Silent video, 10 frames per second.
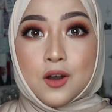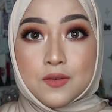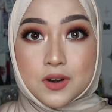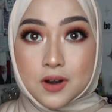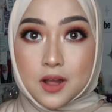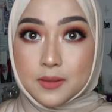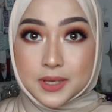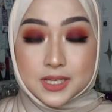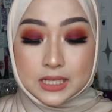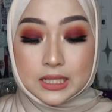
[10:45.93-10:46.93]
Overall,
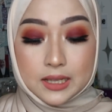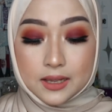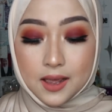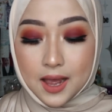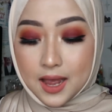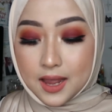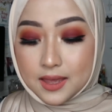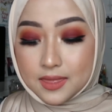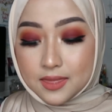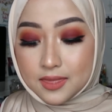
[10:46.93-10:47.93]
basically,
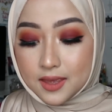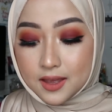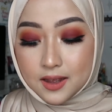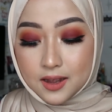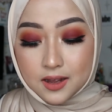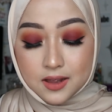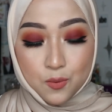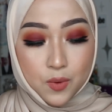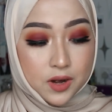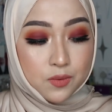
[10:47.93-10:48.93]
I think
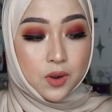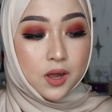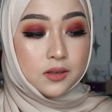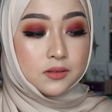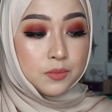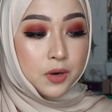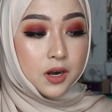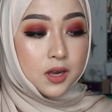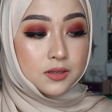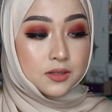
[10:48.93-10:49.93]
Wet n Wild
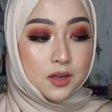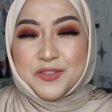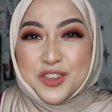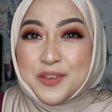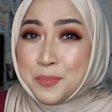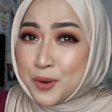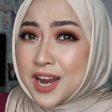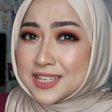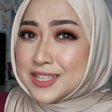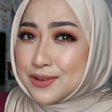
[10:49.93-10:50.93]
products, for the
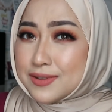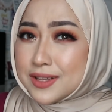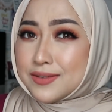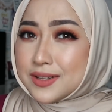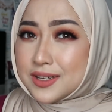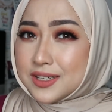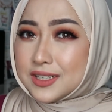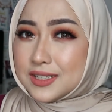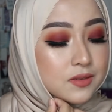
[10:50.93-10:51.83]
price, they're really good.